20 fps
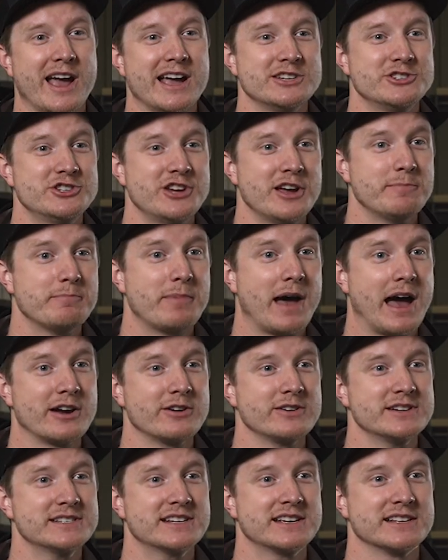AGM
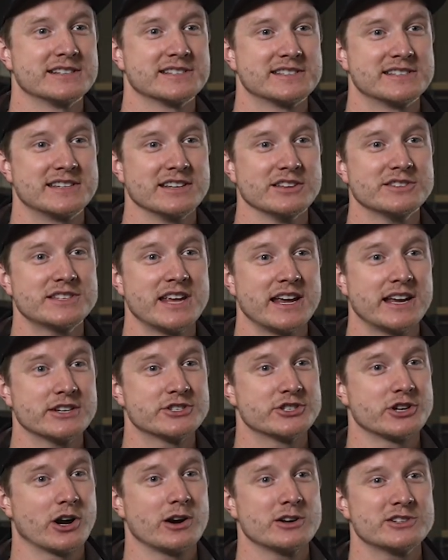batteries can still take a
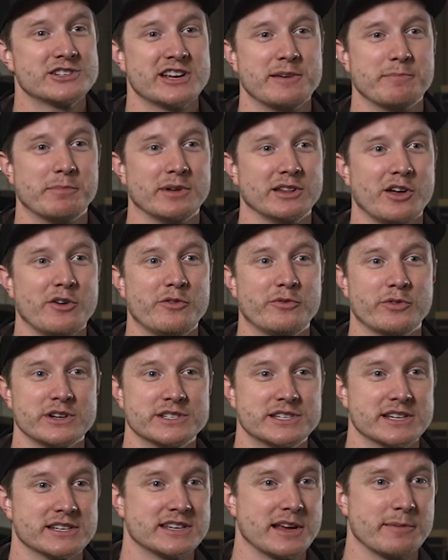charge in below
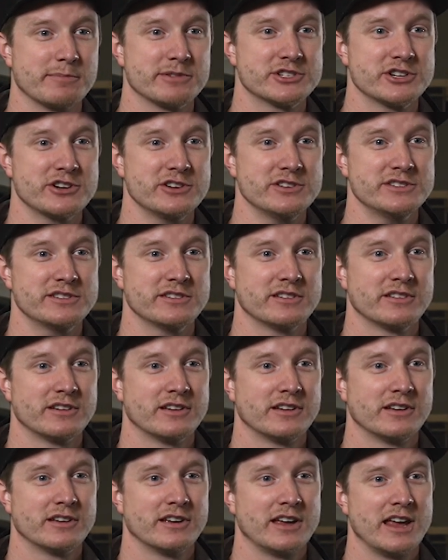freezing temperatures,
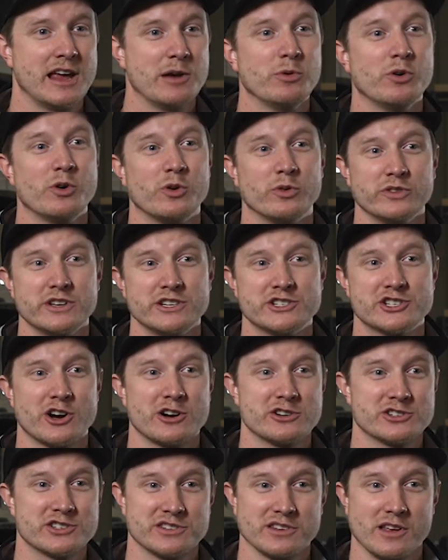it will only
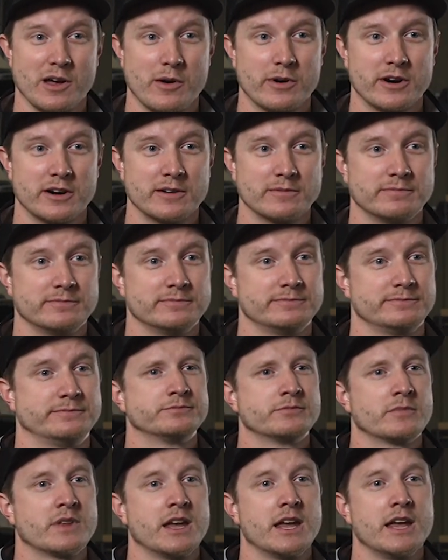charge slower.
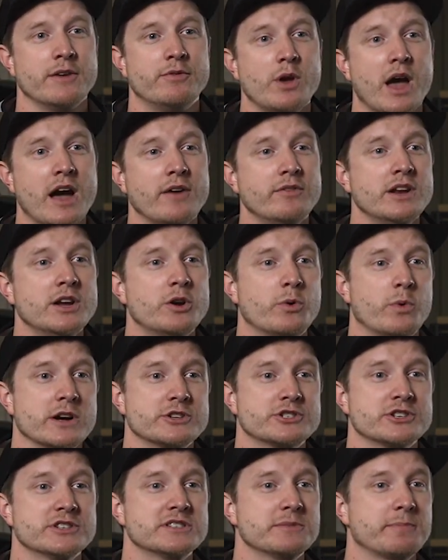If you have any
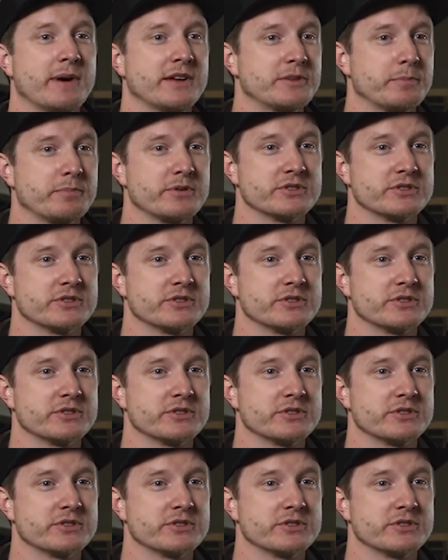questions about the